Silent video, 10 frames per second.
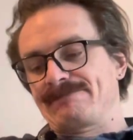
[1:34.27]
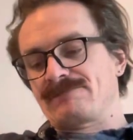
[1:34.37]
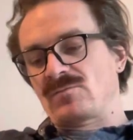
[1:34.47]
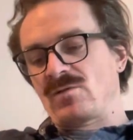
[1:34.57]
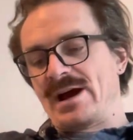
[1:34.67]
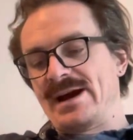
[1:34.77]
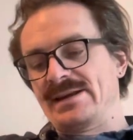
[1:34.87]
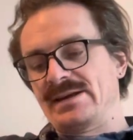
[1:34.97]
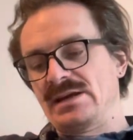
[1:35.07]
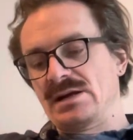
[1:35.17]
Right
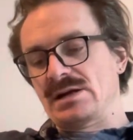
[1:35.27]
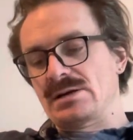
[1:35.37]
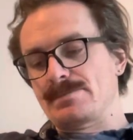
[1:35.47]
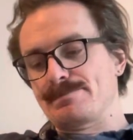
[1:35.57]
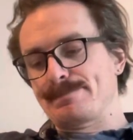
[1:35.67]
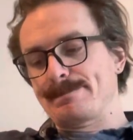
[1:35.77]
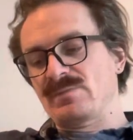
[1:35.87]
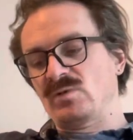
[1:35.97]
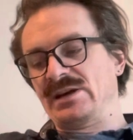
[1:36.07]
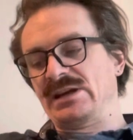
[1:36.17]
here.
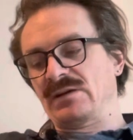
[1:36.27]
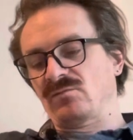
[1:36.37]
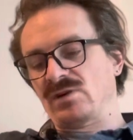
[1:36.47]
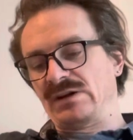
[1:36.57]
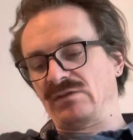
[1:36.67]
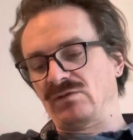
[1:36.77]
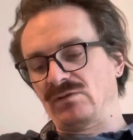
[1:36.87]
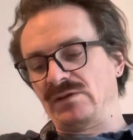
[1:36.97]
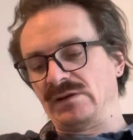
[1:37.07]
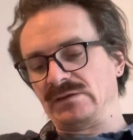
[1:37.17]
We can rush through
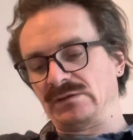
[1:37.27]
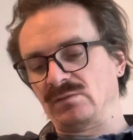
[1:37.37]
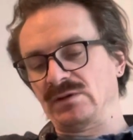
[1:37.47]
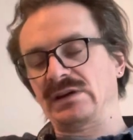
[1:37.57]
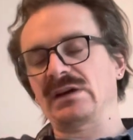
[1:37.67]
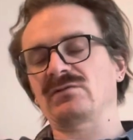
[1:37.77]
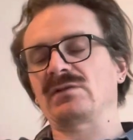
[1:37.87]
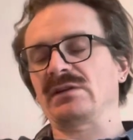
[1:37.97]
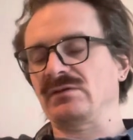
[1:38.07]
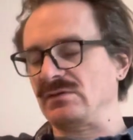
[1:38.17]
this. We can't
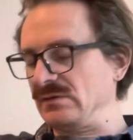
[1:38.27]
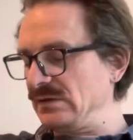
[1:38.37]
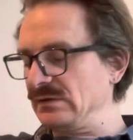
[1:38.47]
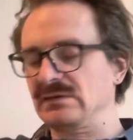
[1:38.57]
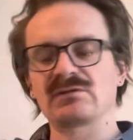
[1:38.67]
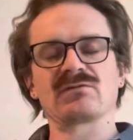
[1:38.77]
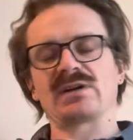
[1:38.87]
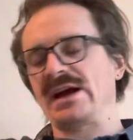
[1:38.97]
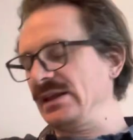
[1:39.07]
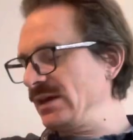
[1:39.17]
rush through this.
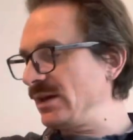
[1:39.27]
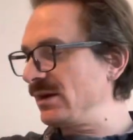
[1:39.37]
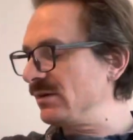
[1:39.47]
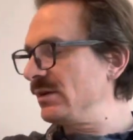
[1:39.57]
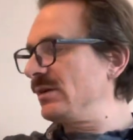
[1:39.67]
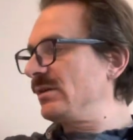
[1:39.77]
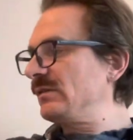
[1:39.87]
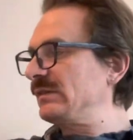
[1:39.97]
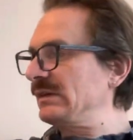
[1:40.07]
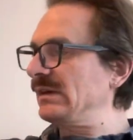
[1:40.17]
Right here.
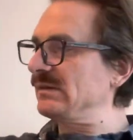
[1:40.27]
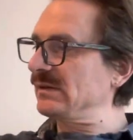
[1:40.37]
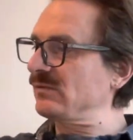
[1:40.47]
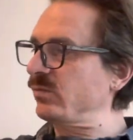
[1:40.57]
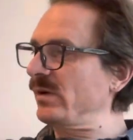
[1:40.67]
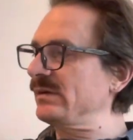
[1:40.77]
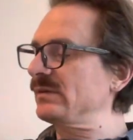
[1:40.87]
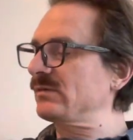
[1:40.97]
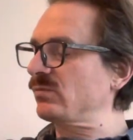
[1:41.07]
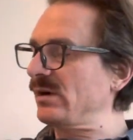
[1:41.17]
See, this one
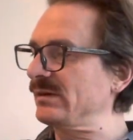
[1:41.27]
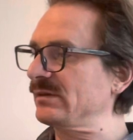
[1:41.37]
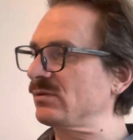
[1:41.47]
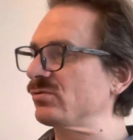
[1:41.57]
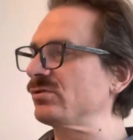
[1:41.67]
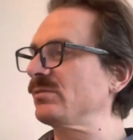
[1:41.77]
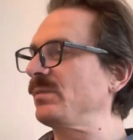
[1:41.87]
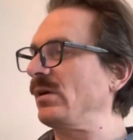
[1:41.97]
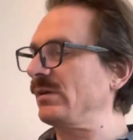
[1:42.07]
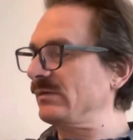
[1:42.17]
is one of the crucial
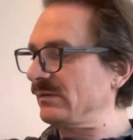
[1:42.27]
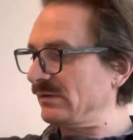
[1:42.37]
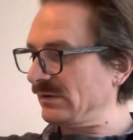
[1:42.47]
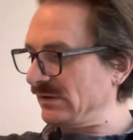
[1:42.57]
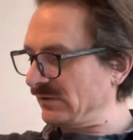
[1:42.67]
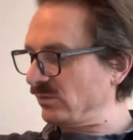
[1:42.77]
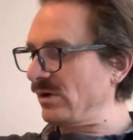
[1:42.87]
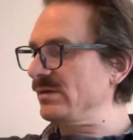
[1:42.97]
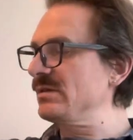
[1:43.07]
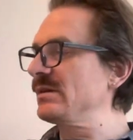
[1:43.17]
parts. This
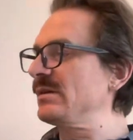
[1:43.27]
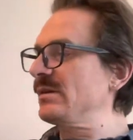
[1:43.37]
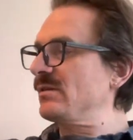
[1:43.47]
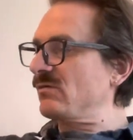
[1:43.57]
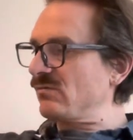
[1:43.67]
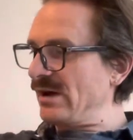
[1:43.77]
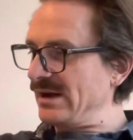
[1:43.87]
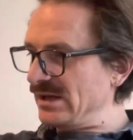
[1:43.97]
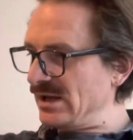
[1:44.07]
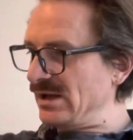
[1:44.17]
one, right
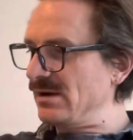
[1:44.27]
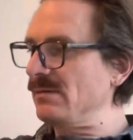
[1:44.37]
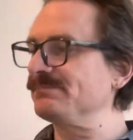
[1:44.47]
here,